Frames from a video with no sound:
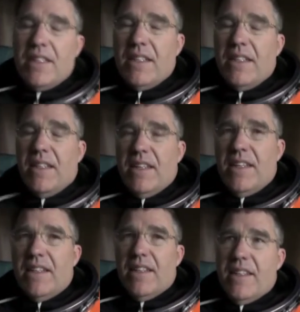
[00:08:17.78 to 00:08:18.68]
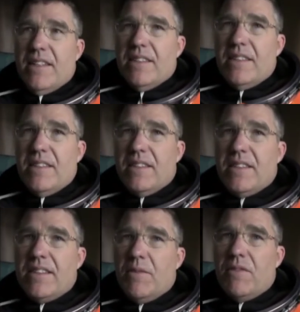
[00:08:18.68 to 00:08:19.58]
and uh, then we'll run
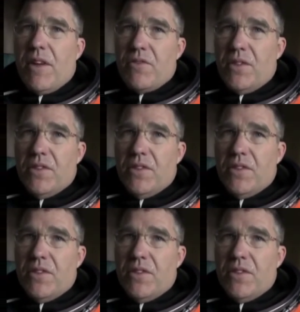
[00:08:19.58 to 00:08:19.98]
through those tasks,